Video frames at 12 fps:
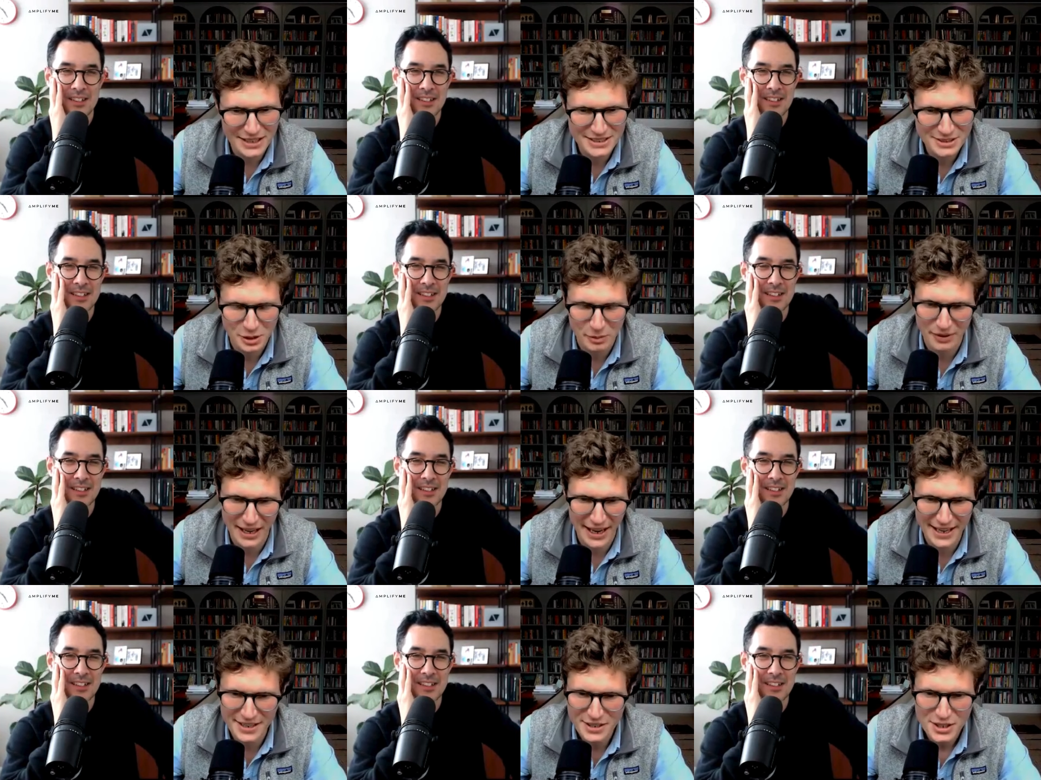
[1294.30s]
Speaker 1: right.
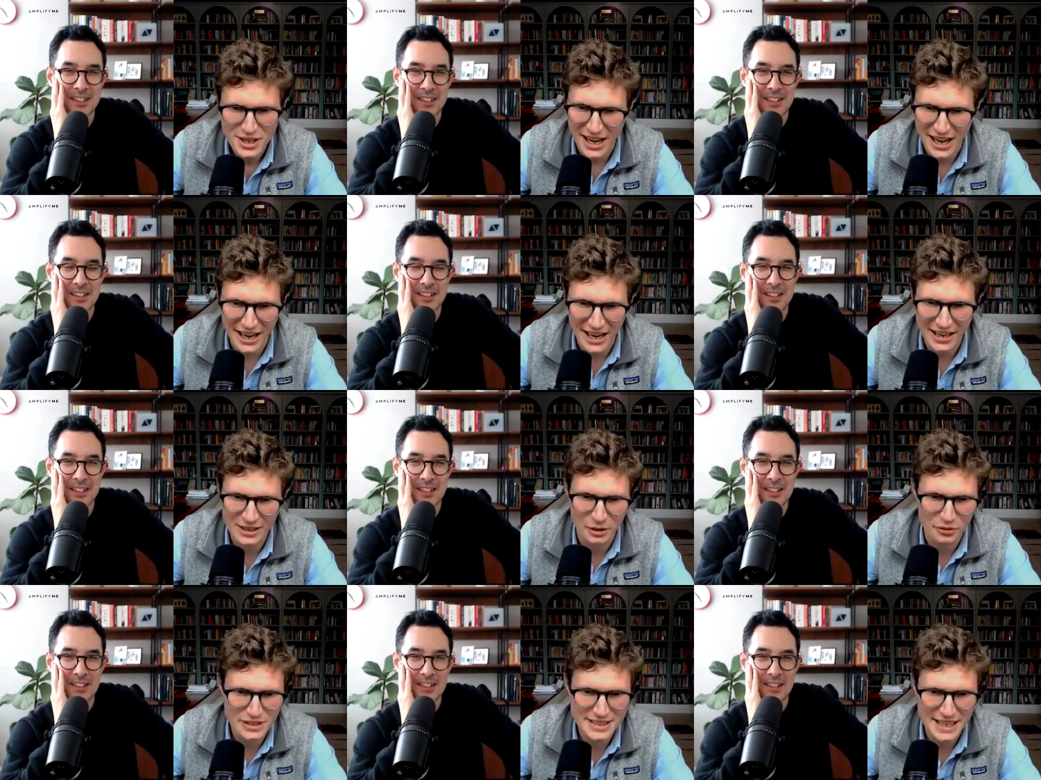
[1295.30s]
AAA. Uh,
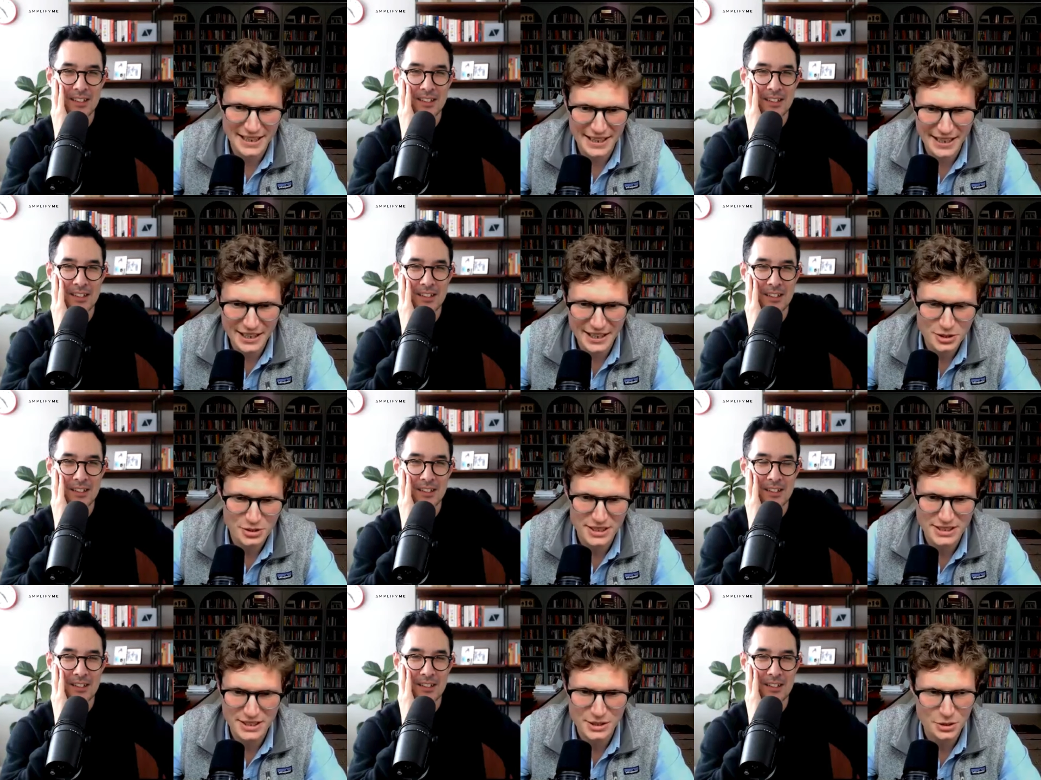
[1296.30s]
a lot of the Scandi
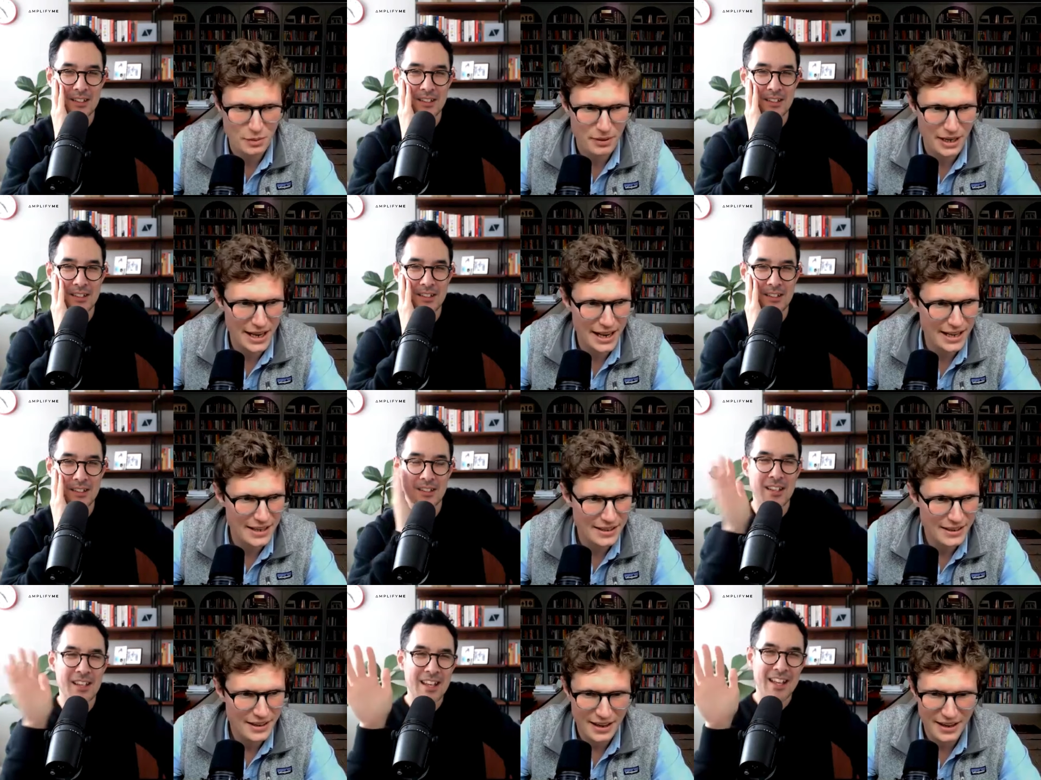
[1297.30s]
countries are
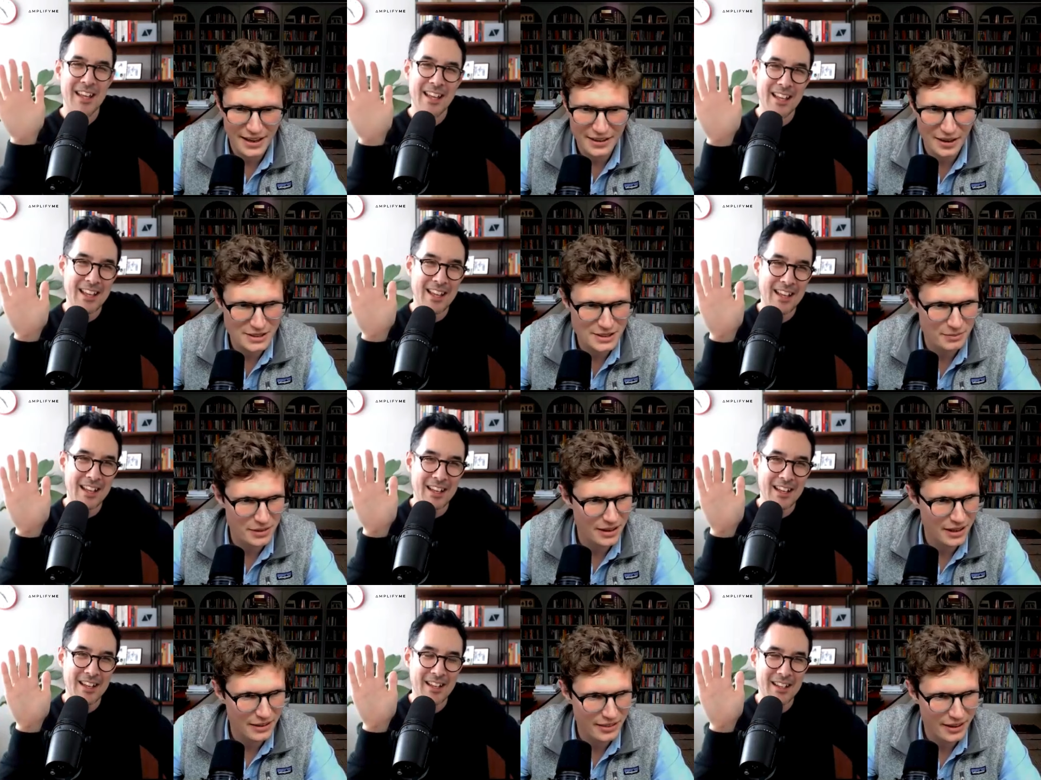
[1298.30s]
AAA. Uh,
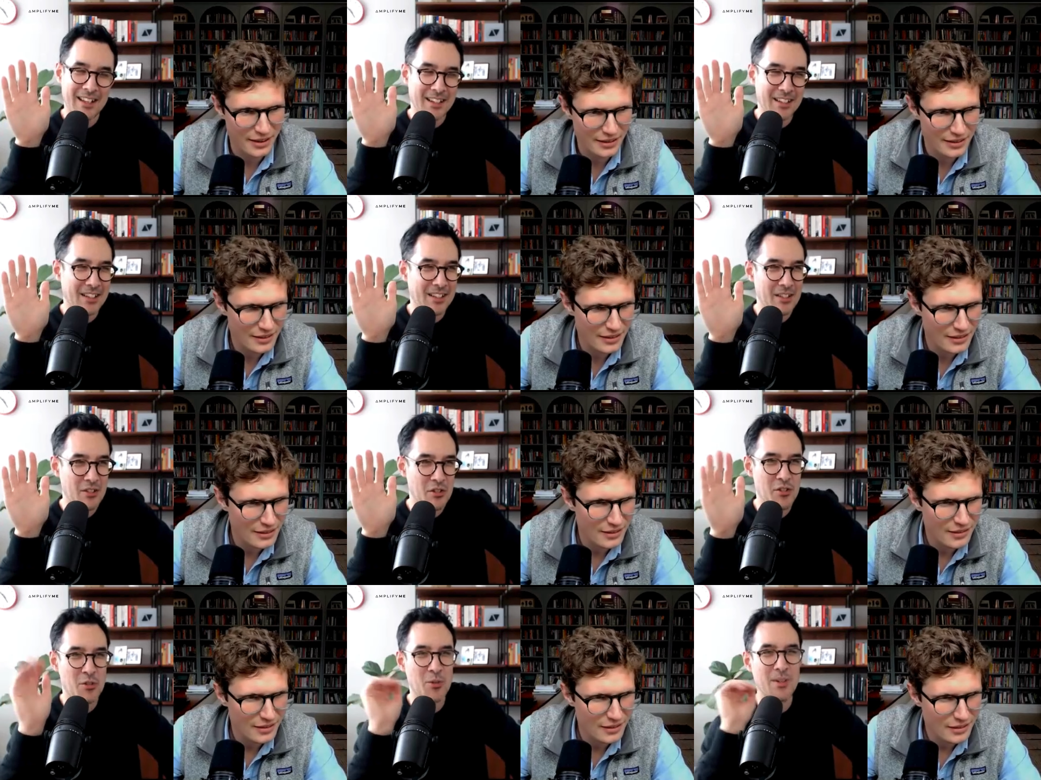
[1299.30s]
Luxembourg, I think.
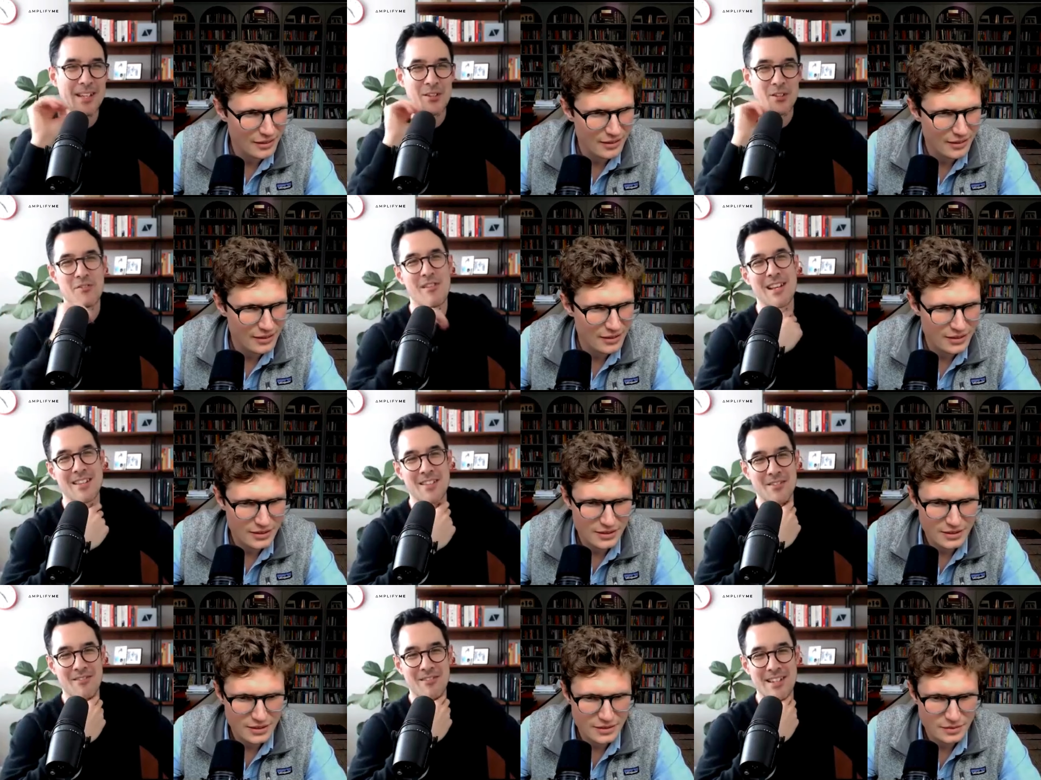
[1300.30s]
Speaker 2: Surely Australia's at
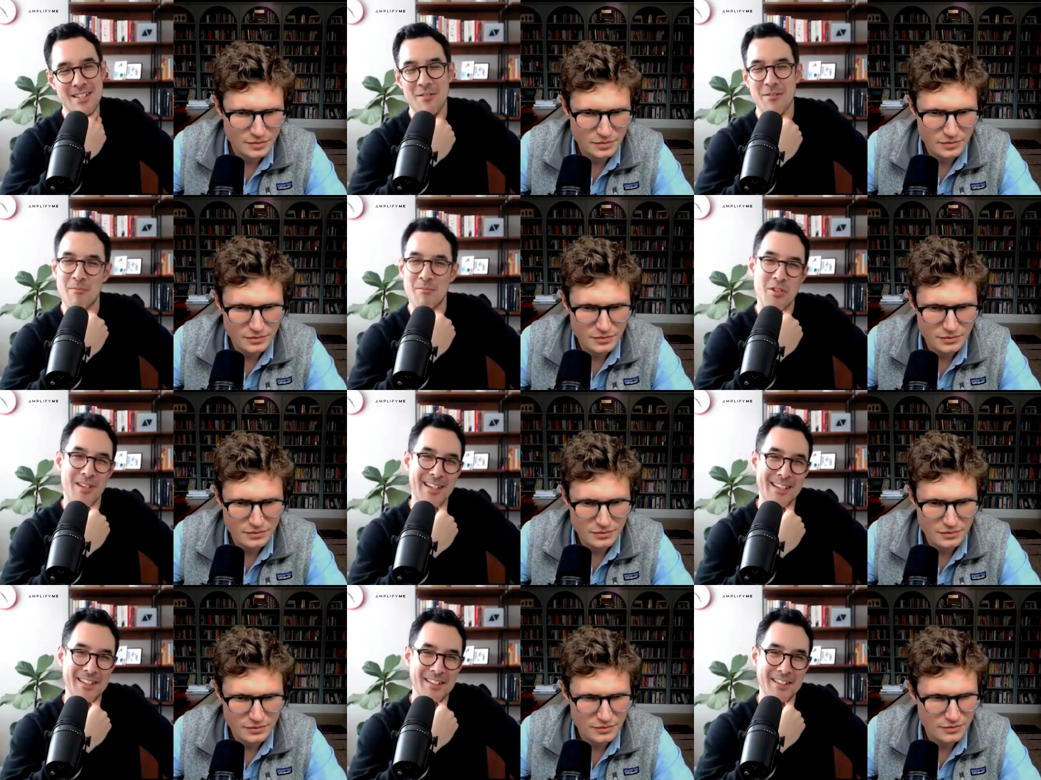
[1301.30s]
risk from
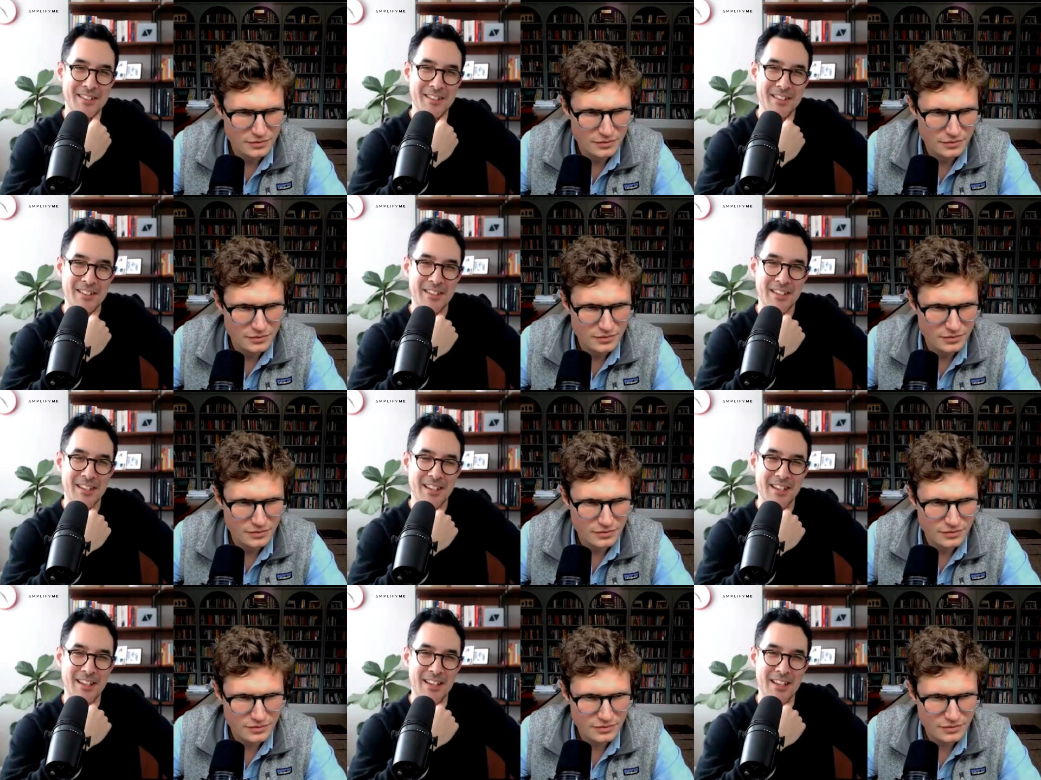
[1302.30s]
China.
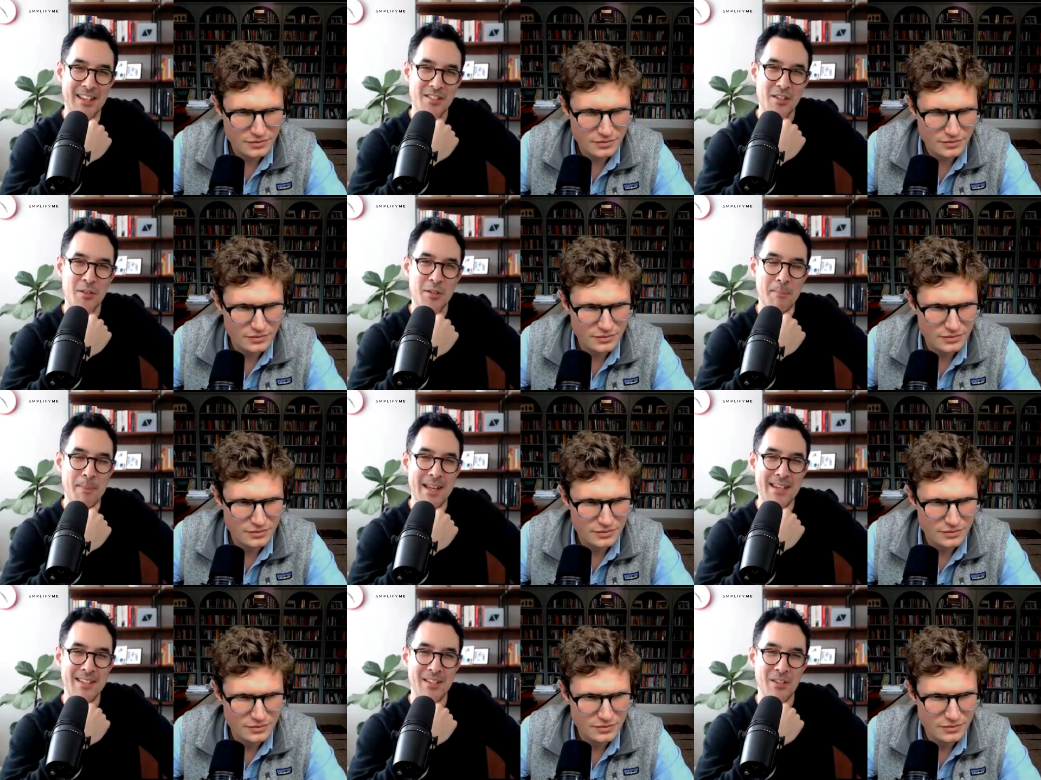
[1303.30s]
They're so
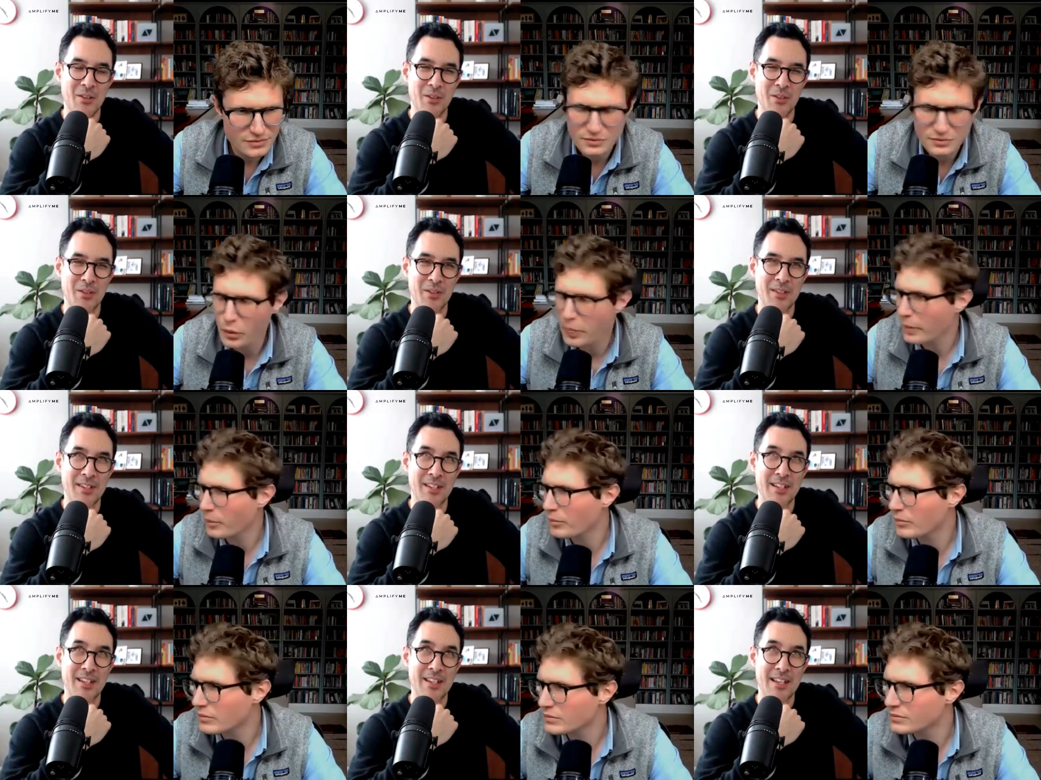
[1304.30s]
dependent on
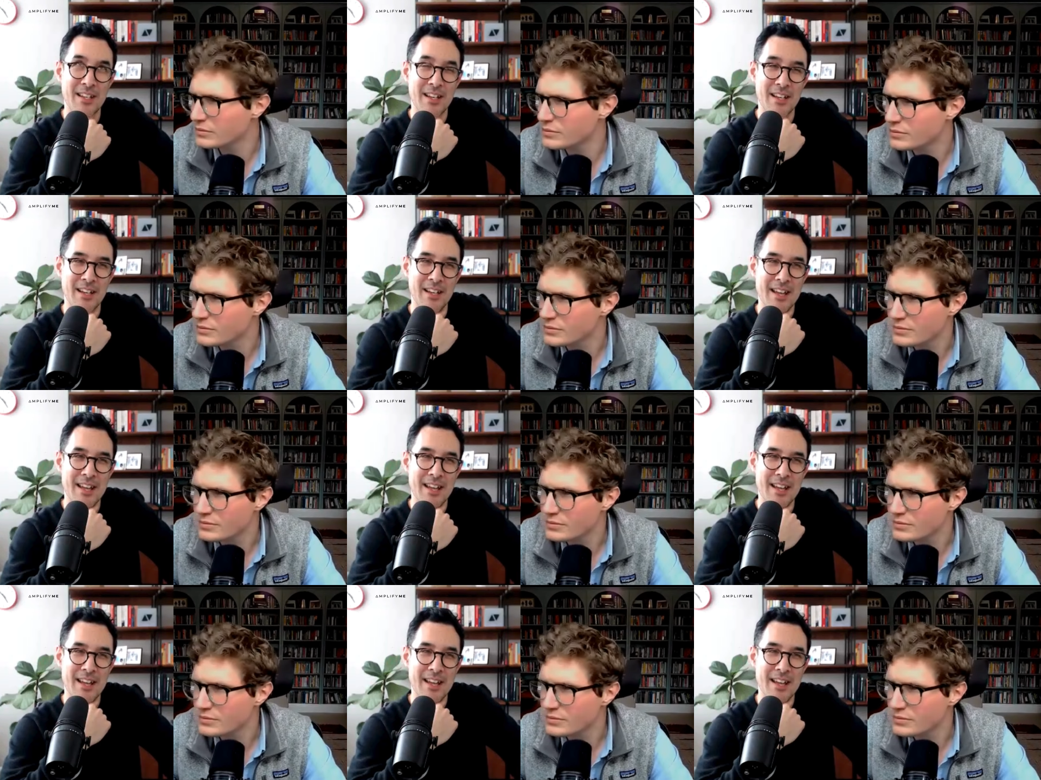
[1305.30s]
uh,